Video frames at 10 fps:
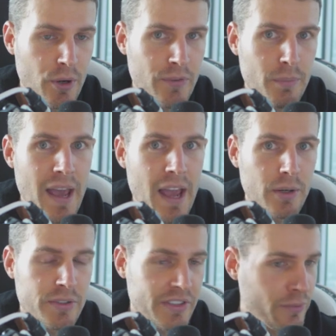the perfect
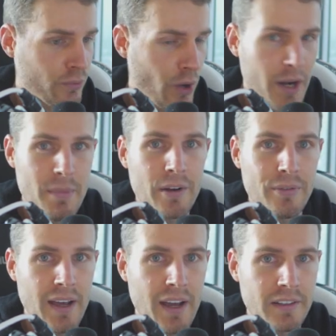macros, the right amount
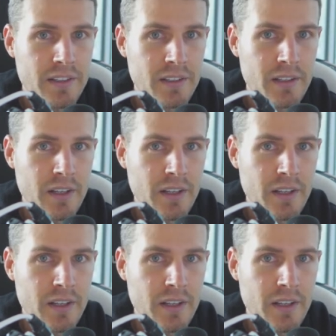of fat,